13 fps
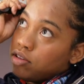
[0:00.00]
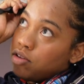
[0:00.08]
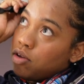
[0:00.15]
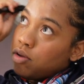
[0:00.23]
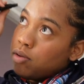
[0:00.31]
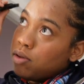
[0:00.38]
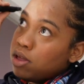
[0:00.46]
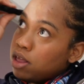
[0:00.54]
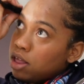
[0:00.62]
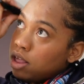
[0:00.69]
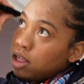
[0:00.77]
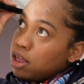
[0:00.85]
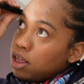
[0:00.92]
So
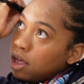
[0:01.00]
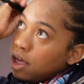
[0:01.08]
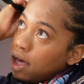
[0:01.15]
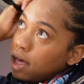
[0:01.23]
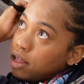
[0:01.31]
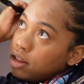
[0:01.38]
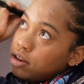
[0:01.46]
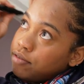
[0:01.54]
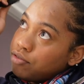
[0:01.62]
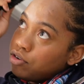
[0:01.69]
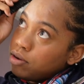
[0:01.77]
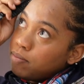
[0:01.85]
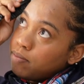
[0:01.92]
and the
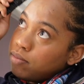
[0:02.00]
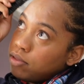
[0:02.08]
free